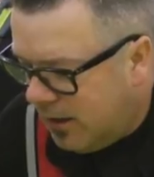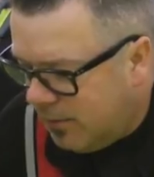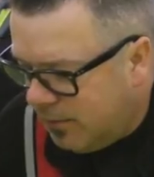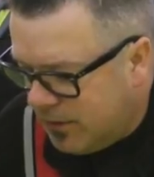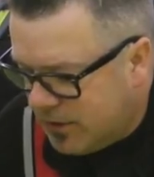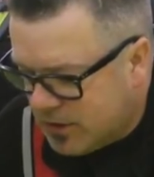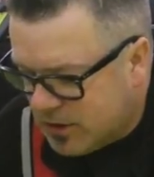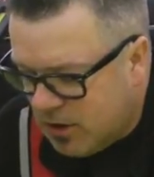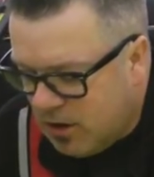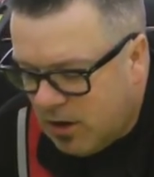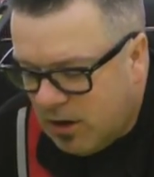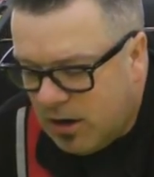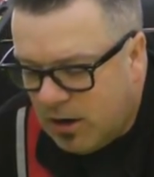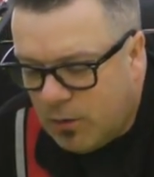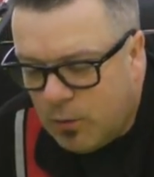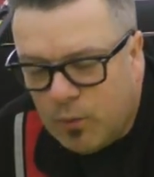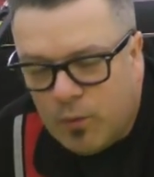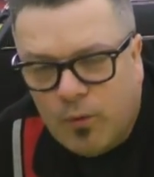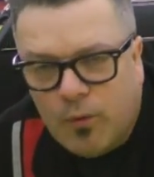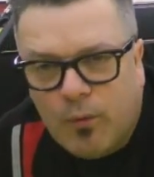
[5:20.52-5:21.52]
This
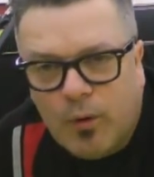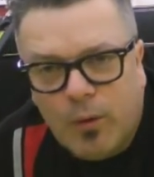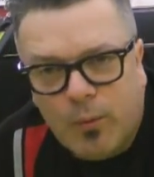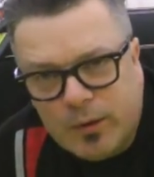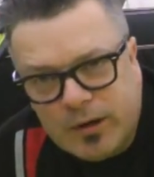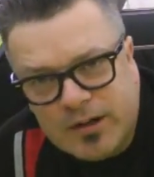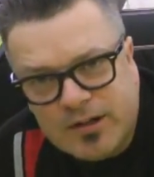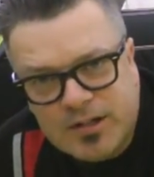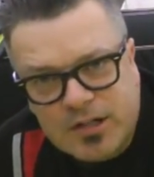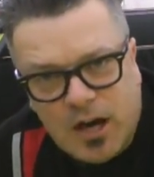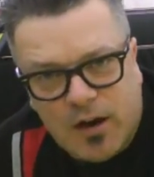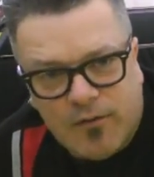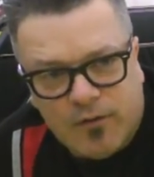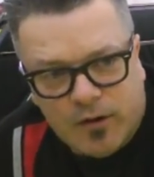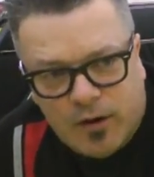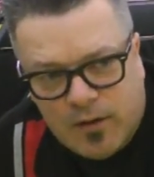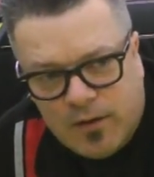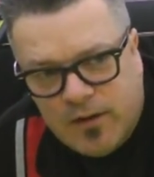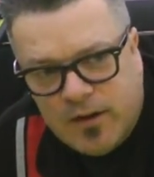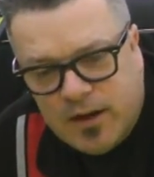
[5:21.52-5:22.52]
car, what we
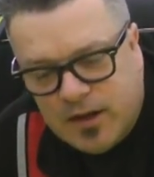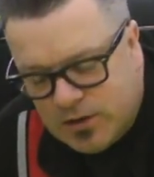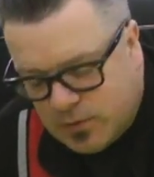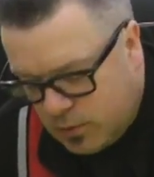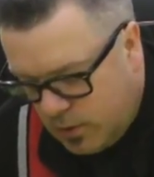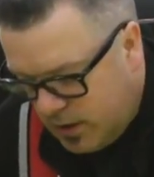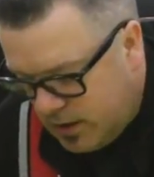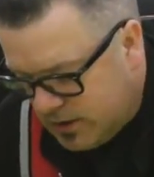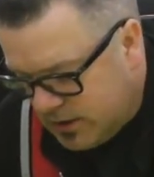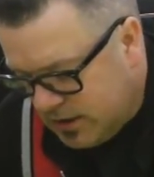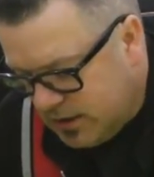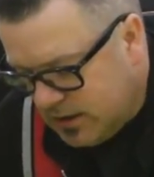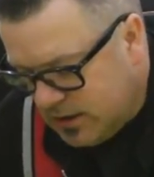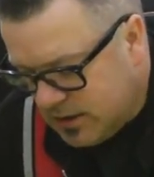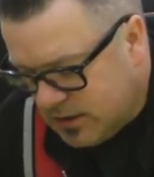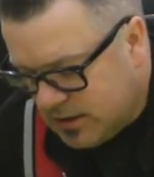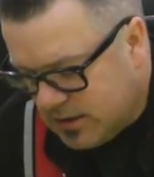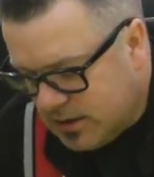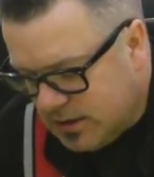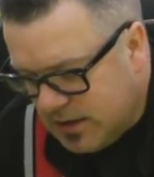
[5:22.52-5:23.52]
discovered on this
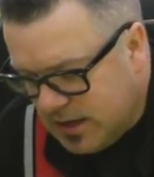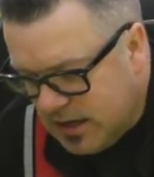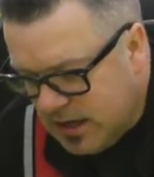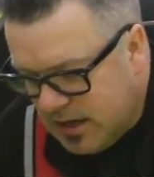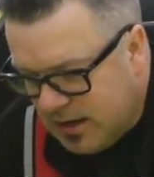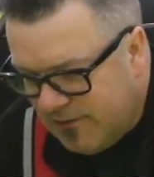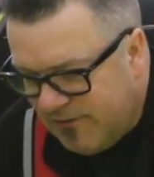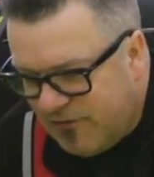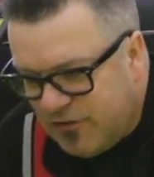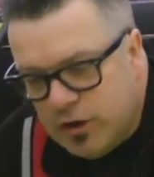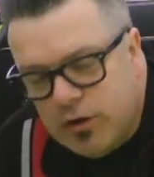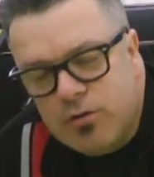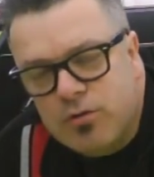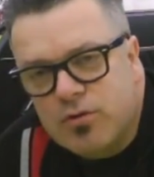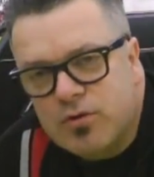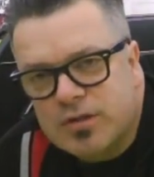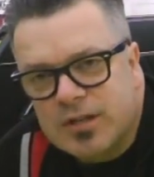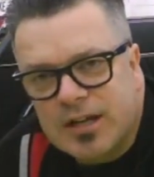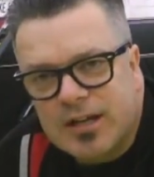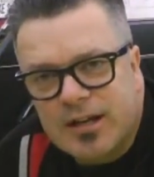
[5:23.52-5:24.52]
is the
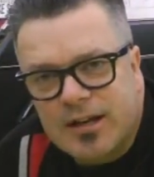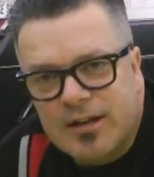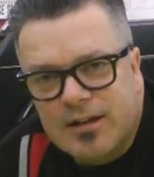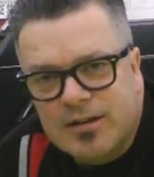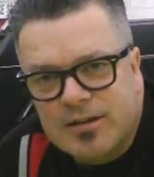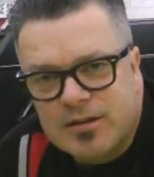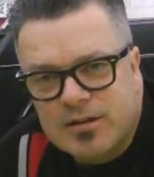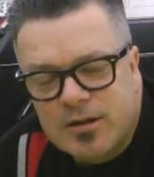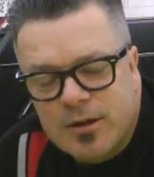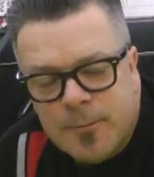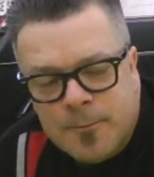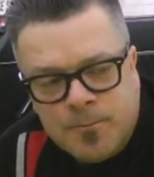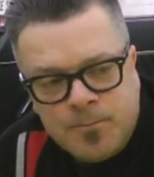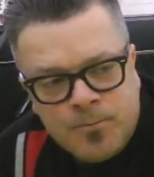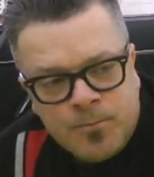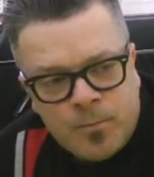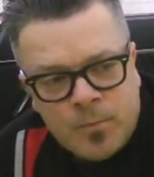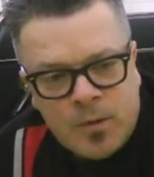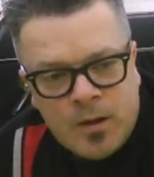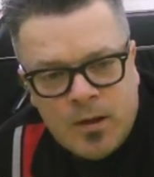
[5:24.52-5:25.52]
fuse that is
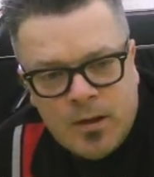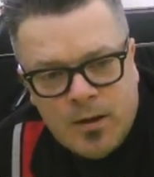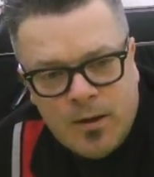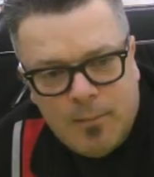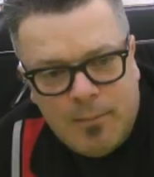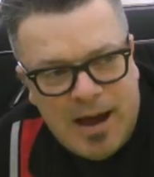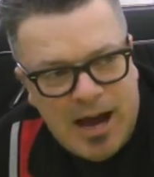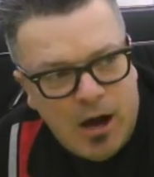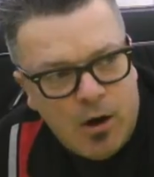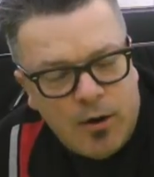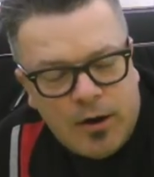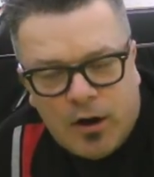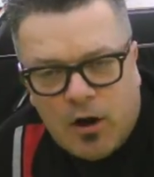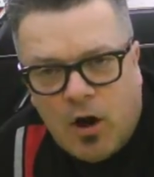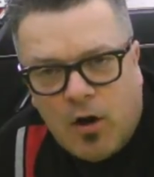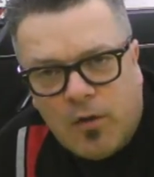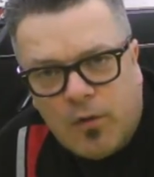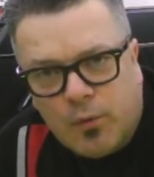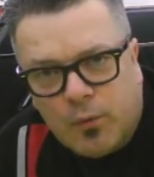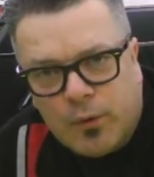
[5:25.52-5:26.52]
powering
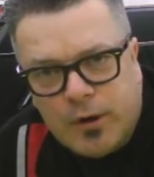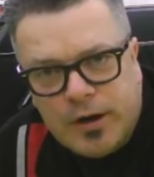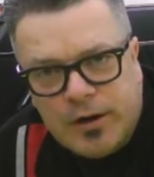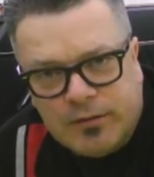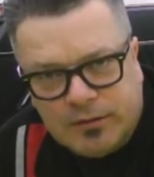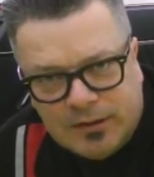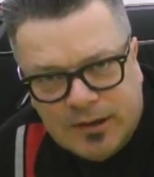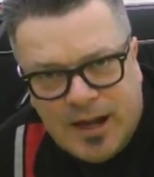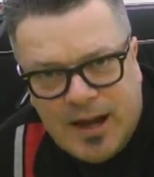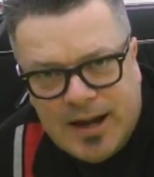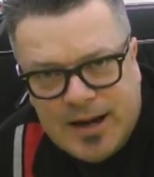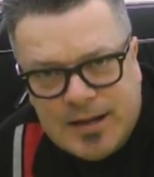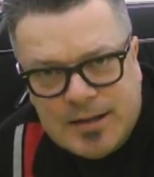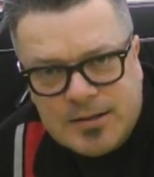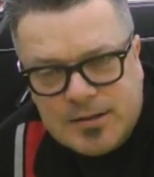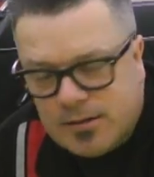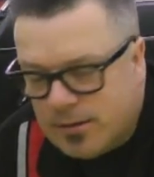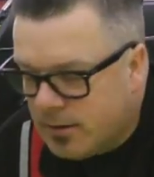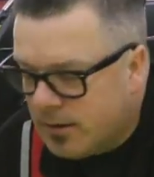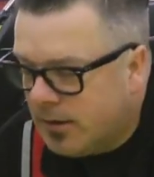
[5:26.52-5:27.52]
all the rear
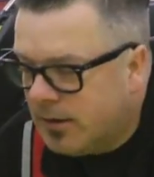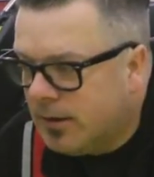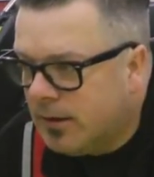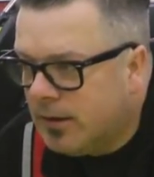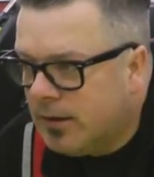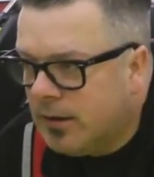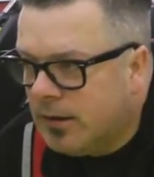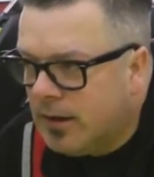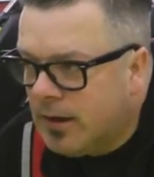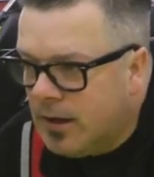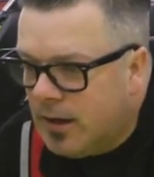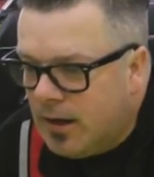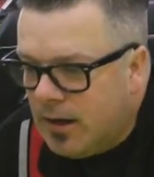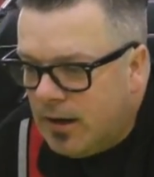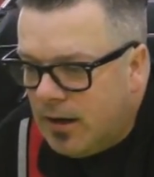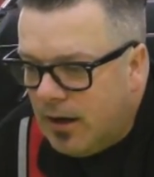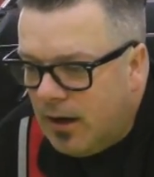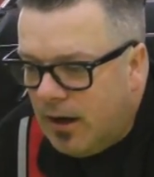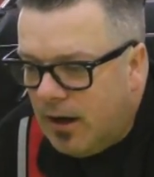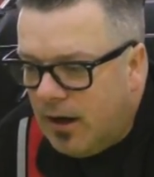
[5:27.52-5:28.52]
lights.
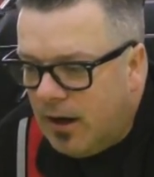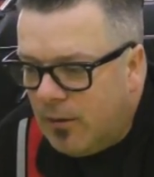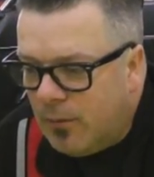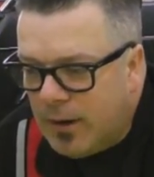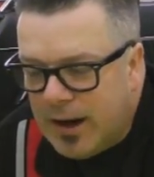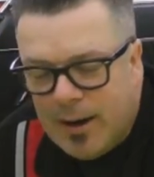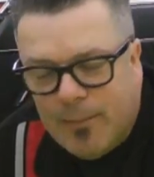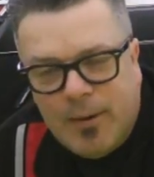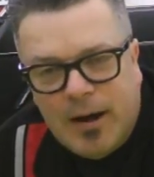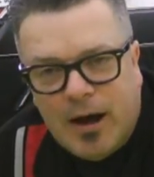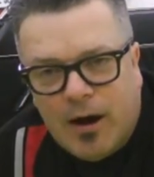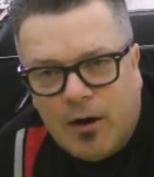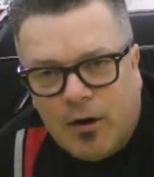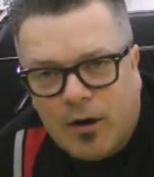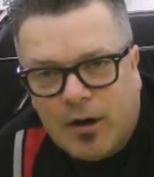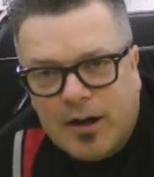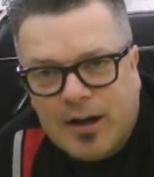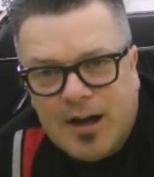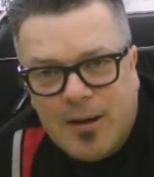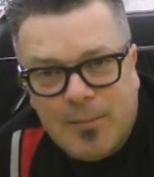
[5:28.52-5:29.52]
We have power
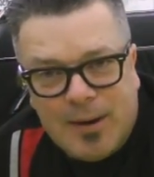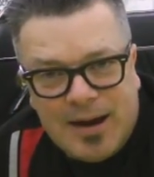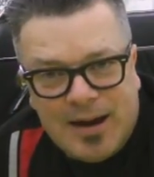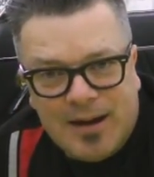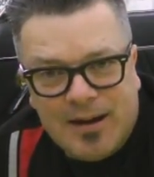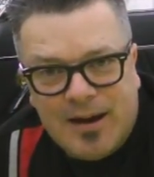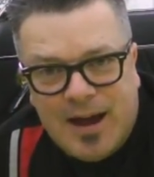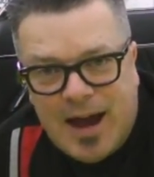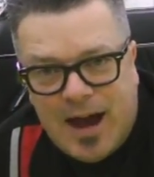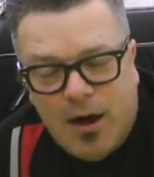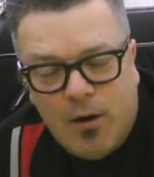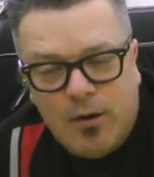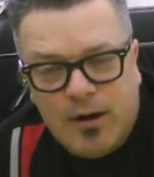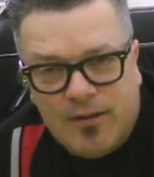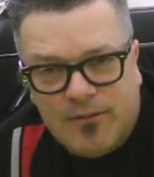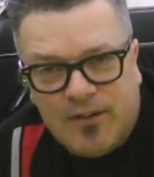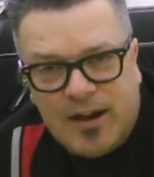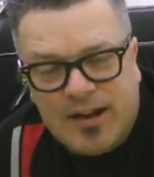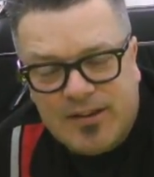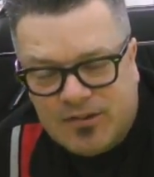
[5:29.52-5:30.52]
coming out
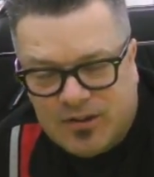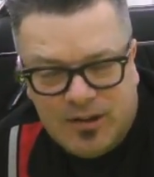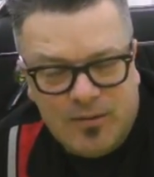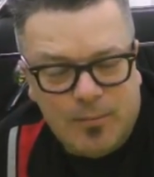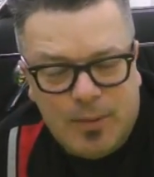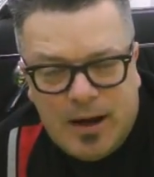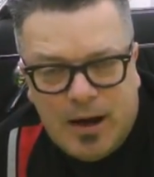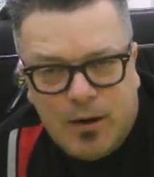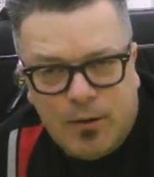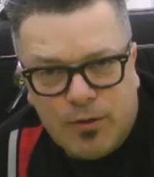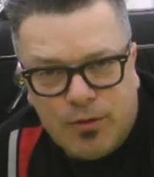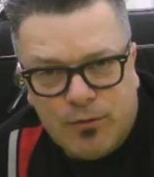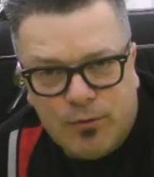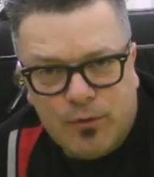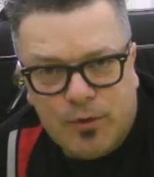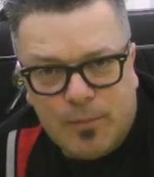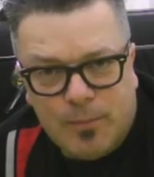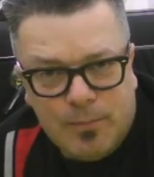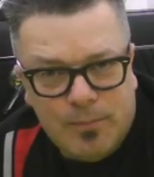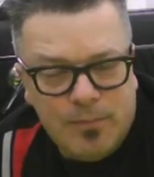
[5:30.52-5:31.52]
if I sent power
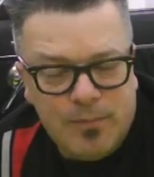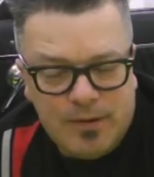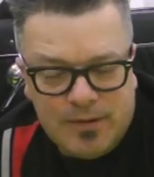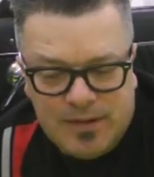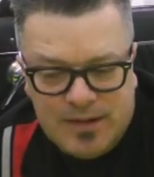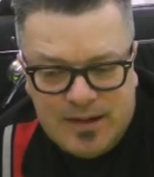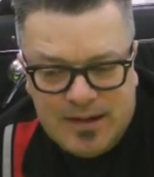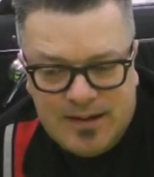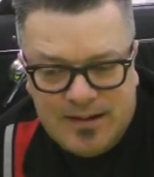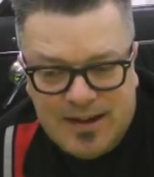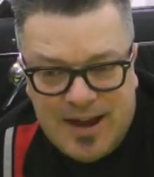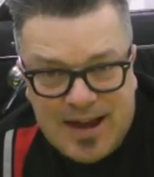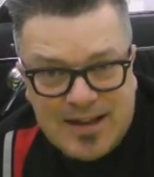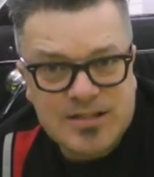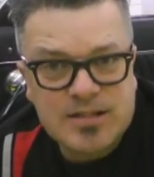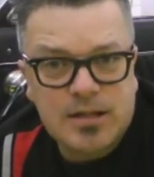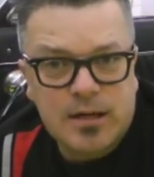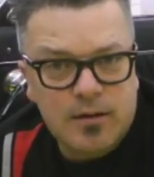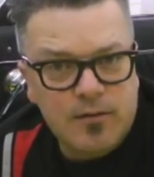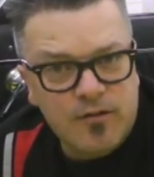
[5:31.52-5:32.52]
through the
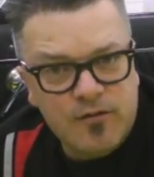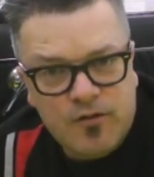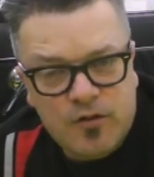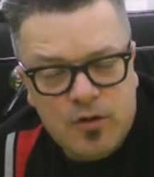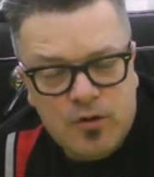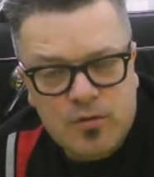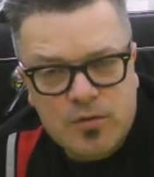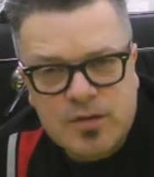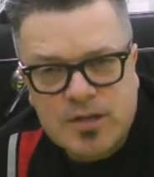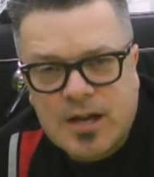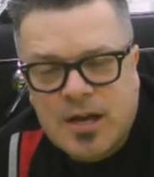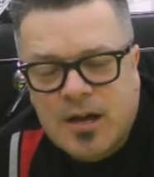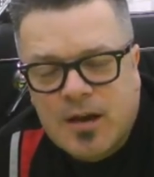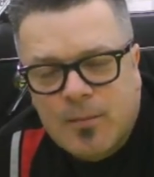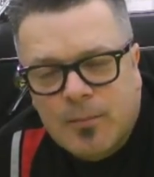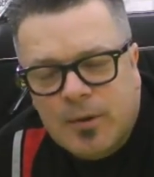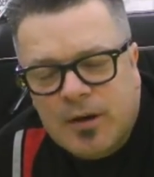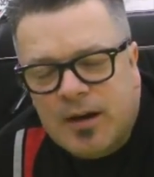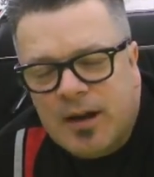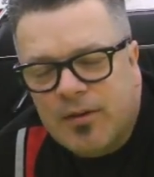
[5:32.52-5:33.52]
exit of the fuse,
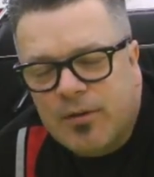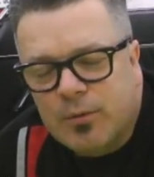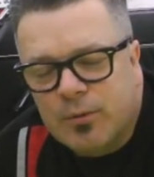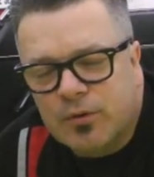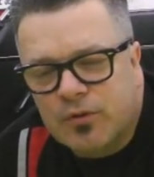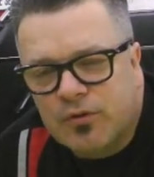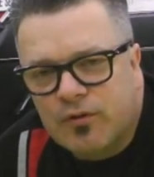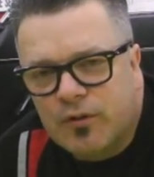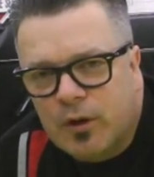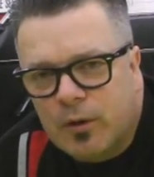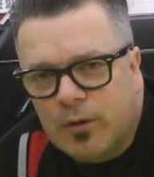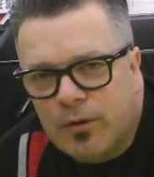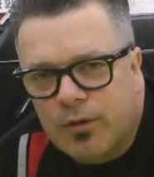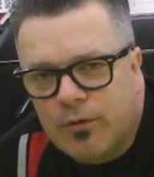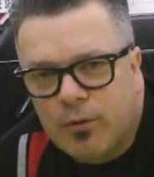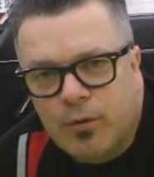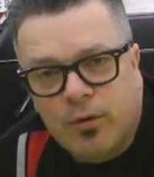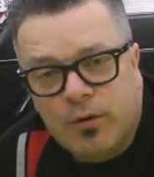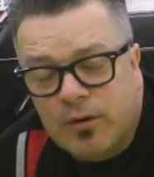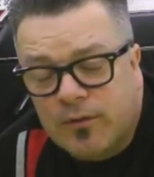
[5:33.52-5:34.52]
but nothing was flowing
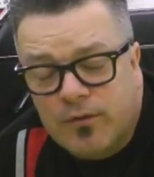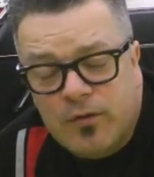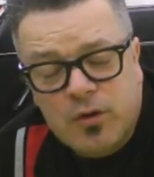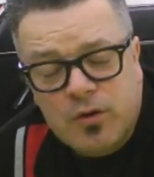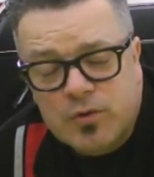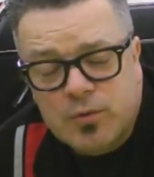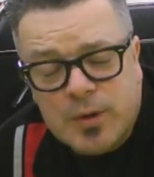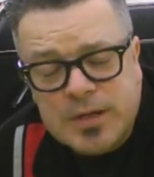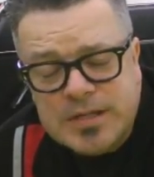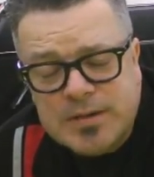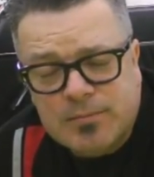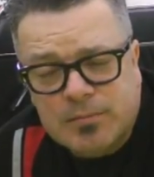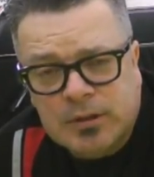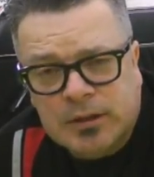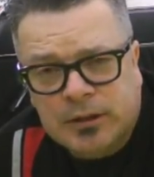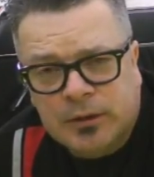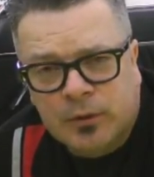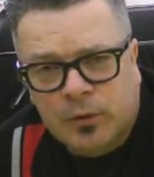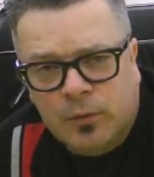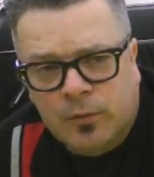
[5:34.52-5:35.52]
through and the fuse wasn't
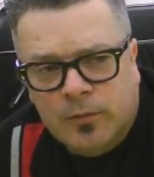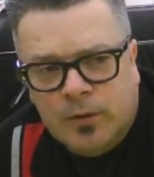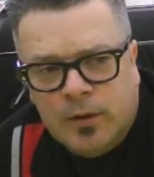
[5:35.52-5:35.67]
blown.